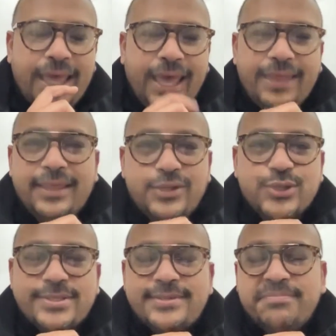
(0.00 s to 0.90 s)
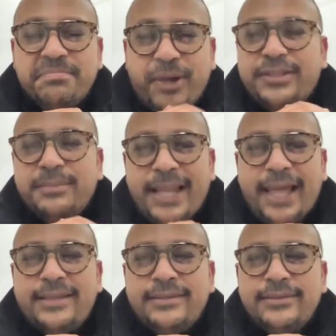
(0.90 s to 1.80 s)
And they just, bottom
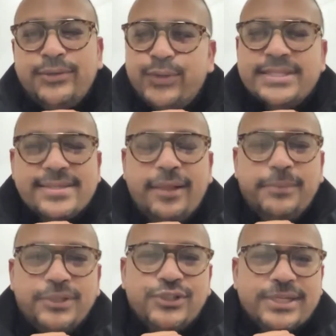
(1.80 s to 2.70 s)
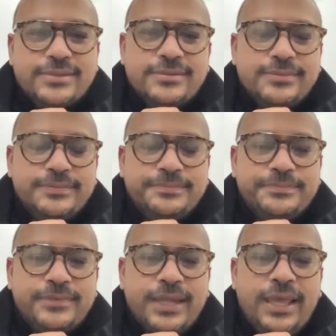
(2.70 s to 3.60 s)
line, couldn't sell milkshakes.
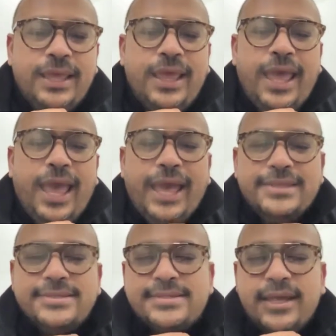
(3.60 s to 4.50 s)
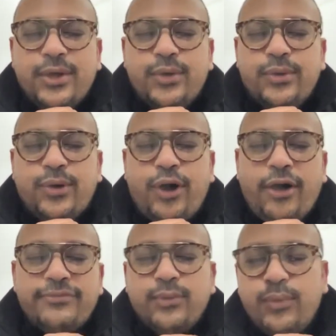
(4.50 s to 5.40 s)
And so
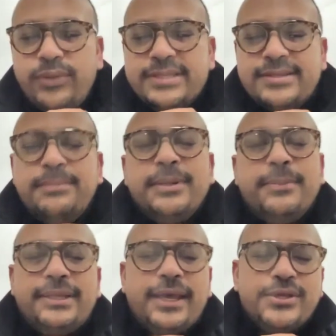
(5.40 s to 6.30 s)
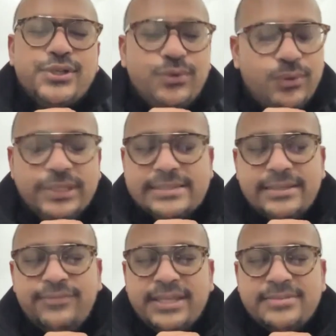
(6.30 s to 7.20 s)
after all this implementation, all this
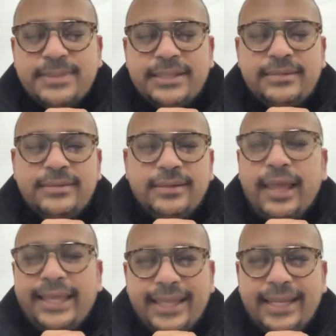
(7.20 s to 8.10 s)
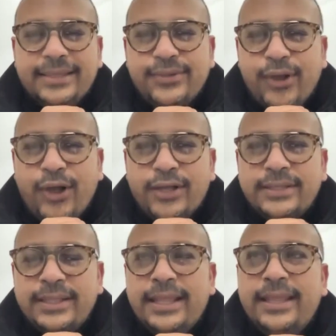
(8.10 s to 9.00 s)
investment and getting it
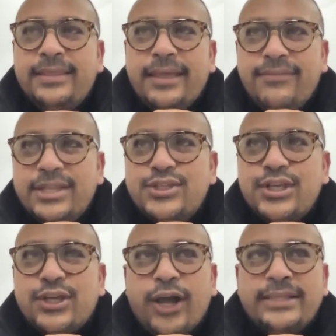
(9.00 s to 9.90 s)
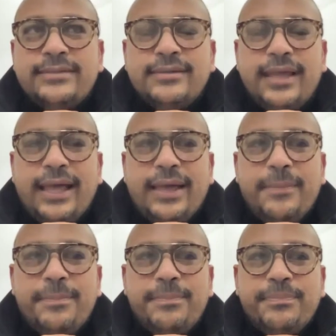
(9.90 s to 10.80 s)
wrong, they eventually got
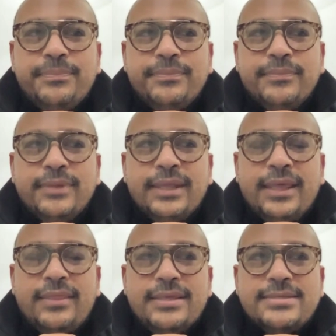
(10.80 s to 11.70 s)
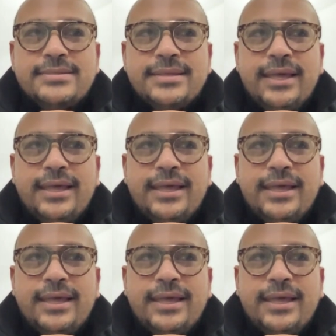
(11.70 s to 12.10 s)
this